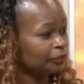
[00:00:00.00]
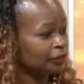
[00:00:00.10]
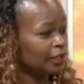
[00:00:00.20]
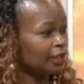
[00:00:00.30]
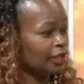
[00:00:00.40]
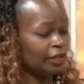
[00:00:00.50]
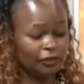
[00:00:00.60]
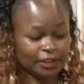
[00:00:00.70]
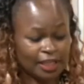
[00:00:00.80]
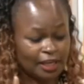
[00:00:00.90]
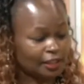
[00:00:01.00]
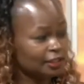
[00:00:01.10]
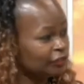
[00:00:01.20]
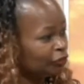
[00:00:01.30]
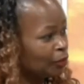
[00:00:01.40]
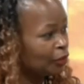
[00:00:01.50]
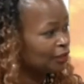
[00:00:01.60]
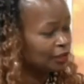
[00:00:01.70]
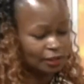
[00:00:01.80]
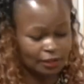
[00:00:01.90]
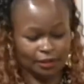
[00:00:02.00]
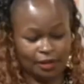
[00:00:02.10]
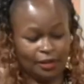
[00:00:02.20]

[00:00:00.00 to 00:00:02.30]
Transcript: All right. If it's elective posts,